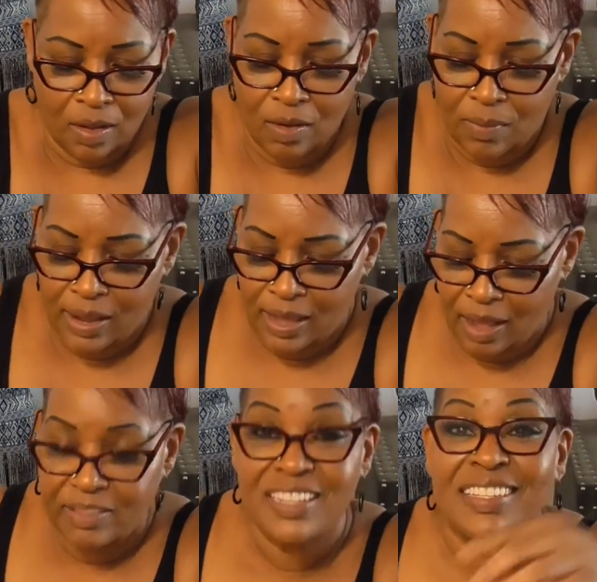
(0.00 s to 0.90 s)
All right,
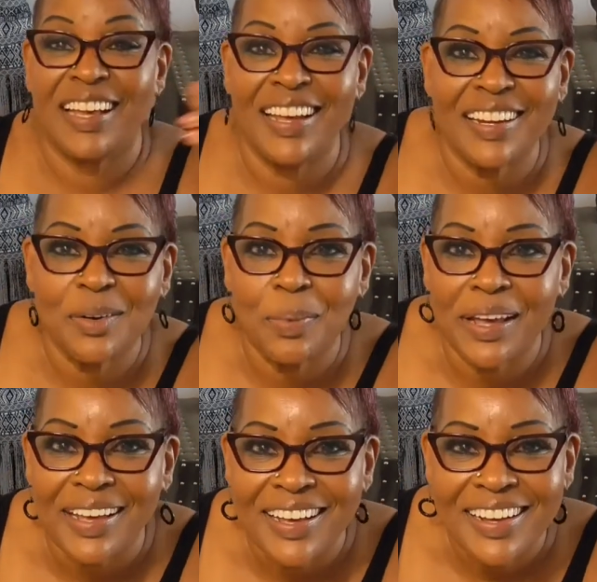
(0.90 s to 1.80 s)
y'all, this is the end of the
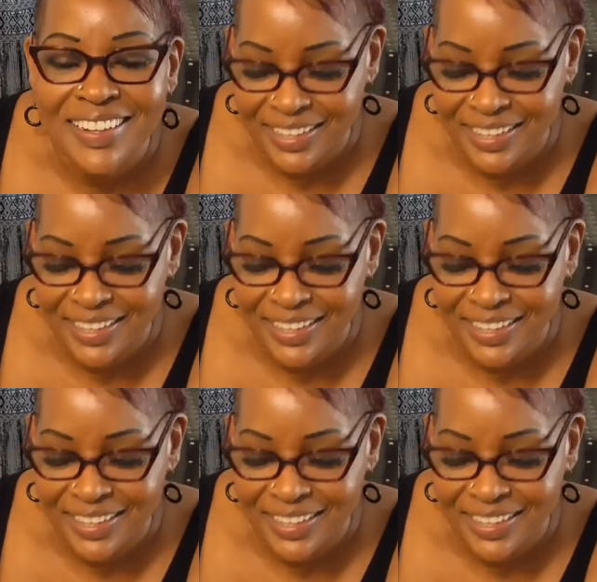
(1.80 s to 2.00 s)
week.